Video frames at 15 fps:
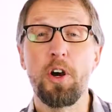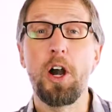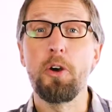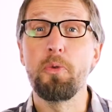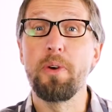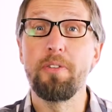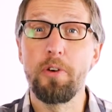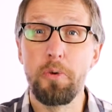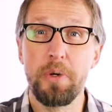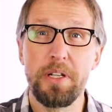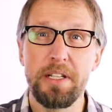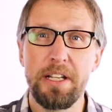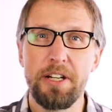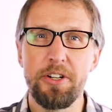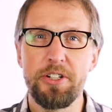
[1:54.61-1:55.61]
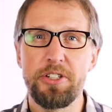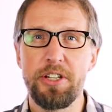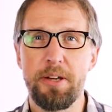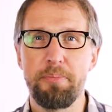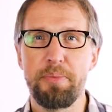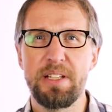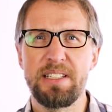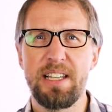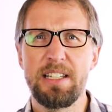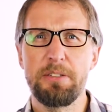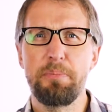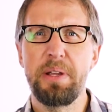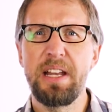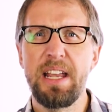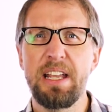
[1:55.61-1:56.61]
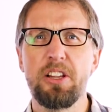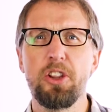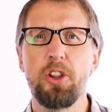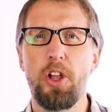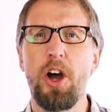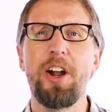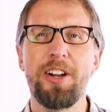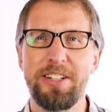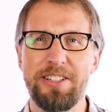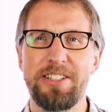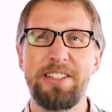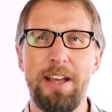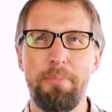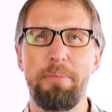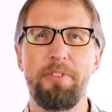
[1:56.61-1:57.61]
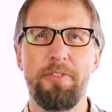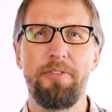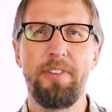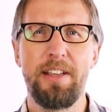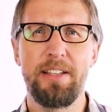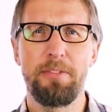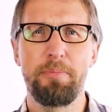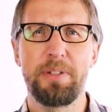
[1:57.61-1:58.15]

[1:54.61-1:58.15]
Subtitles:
our Riverwood leadership, this has been a large step of faith,